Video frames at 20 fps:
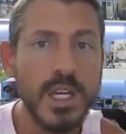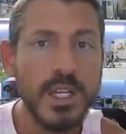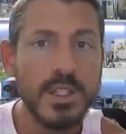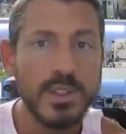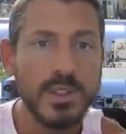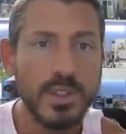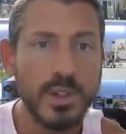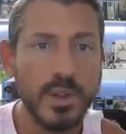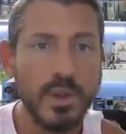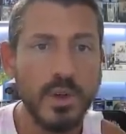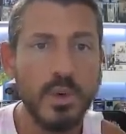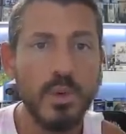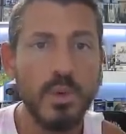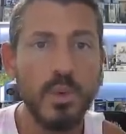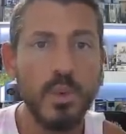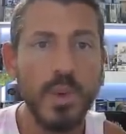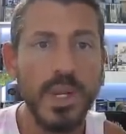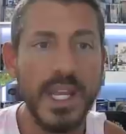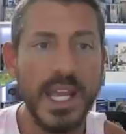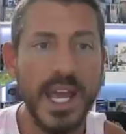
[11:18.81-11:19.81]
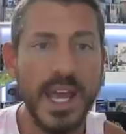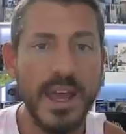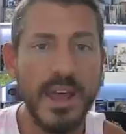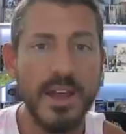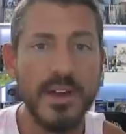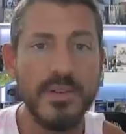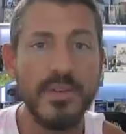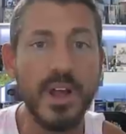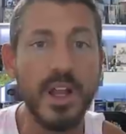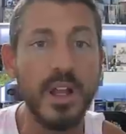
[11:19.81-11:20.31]
So we
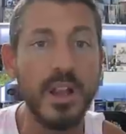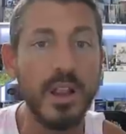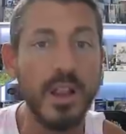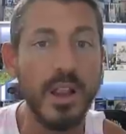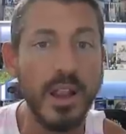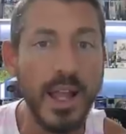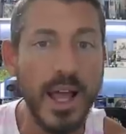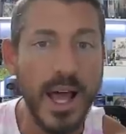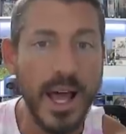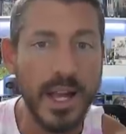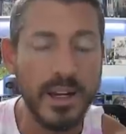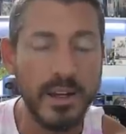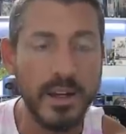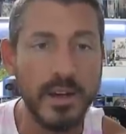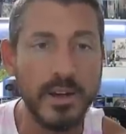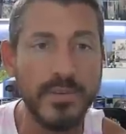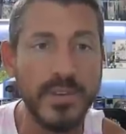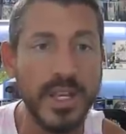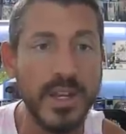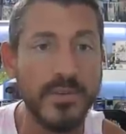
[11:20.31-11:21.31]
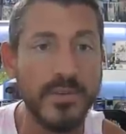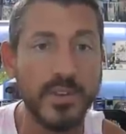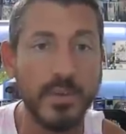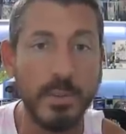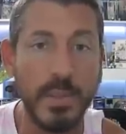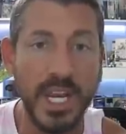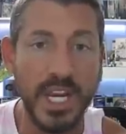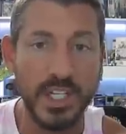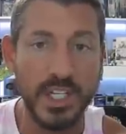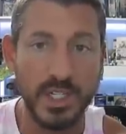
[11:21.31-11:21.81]
have a lot of
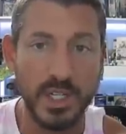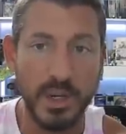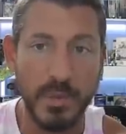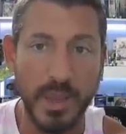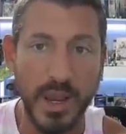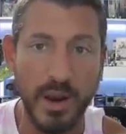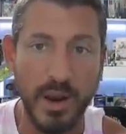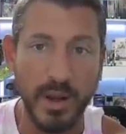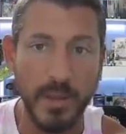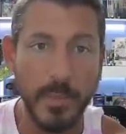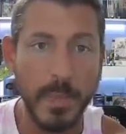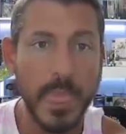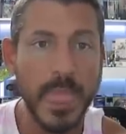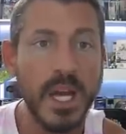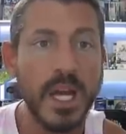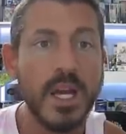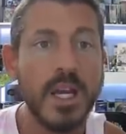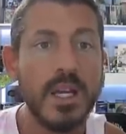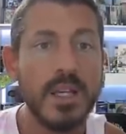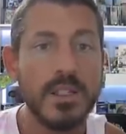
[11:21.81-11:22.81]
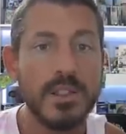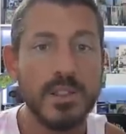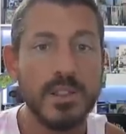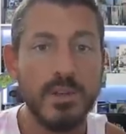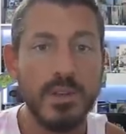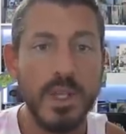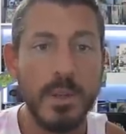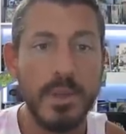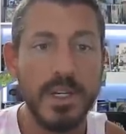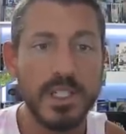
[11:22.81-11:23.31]
information about it.
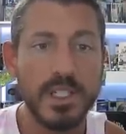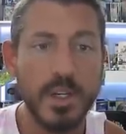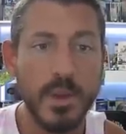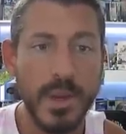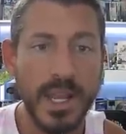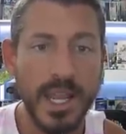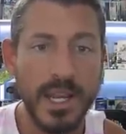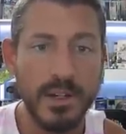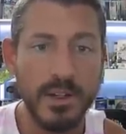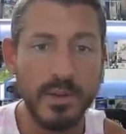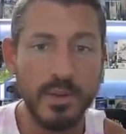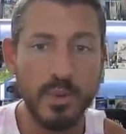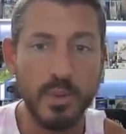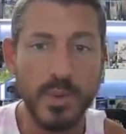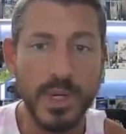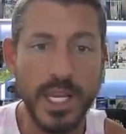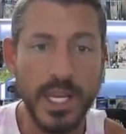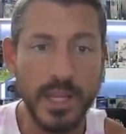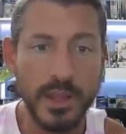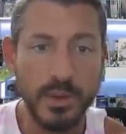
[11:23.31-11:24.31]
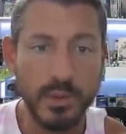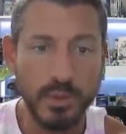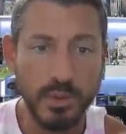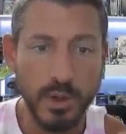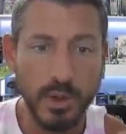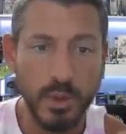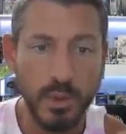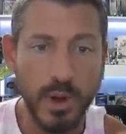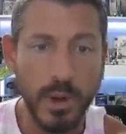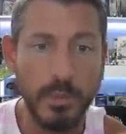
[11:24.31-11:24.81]
So let me just go ahead and read
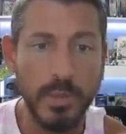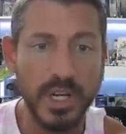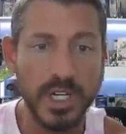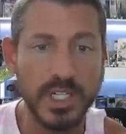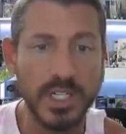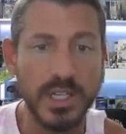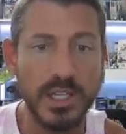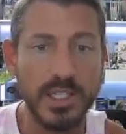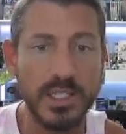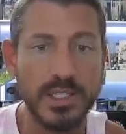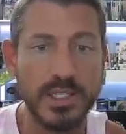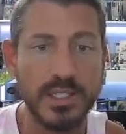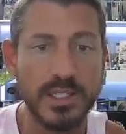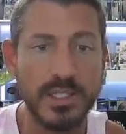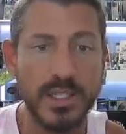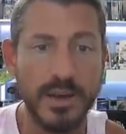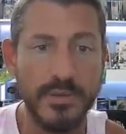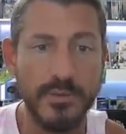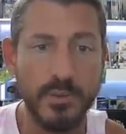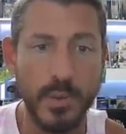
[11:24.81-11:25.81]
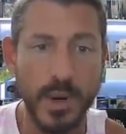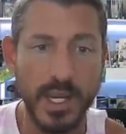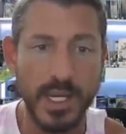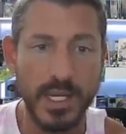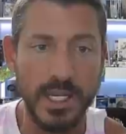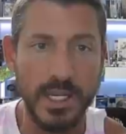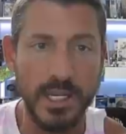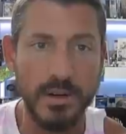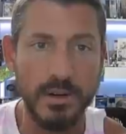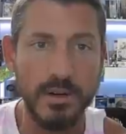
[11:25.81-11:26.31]
through a bunch of this stuff right
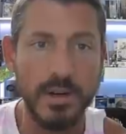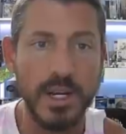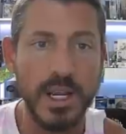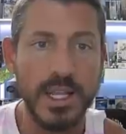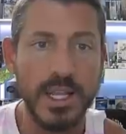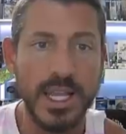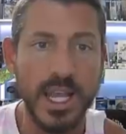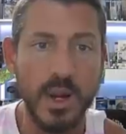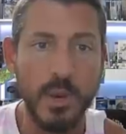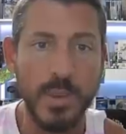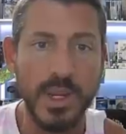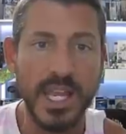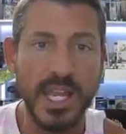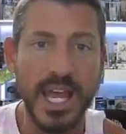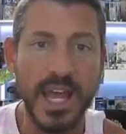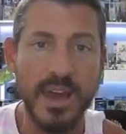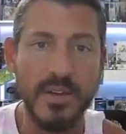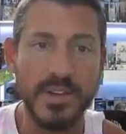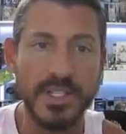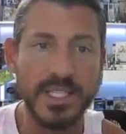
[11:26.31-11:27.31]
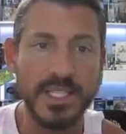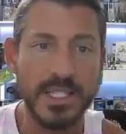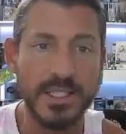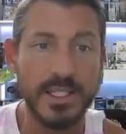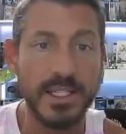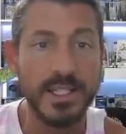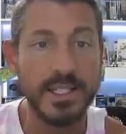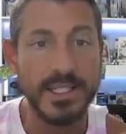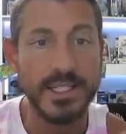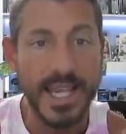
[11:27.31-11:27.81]
here that we have. It
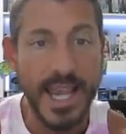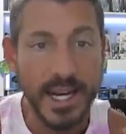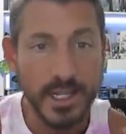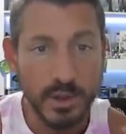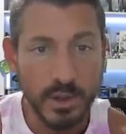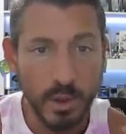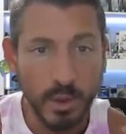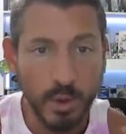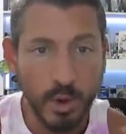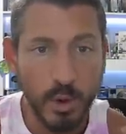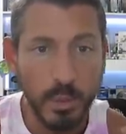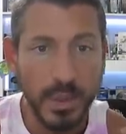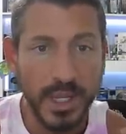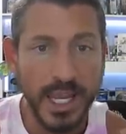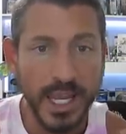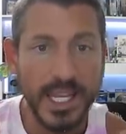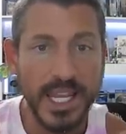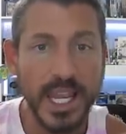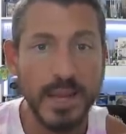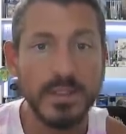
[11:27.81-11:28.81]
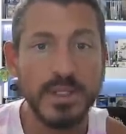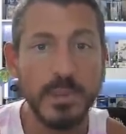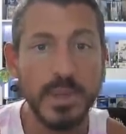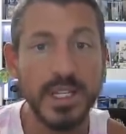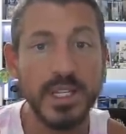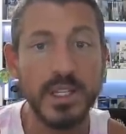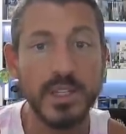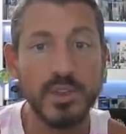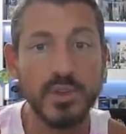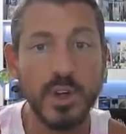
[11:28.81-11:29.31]
says that it's a tactical role-playing game
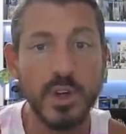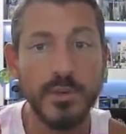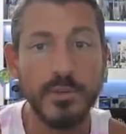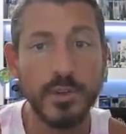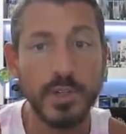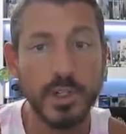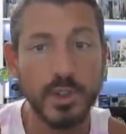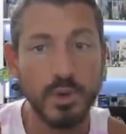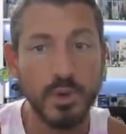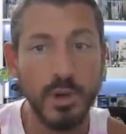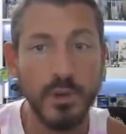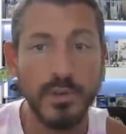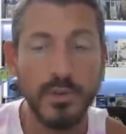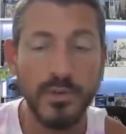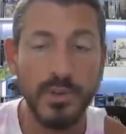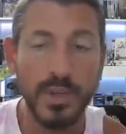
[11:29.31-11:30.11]
depicting the struggle for control of the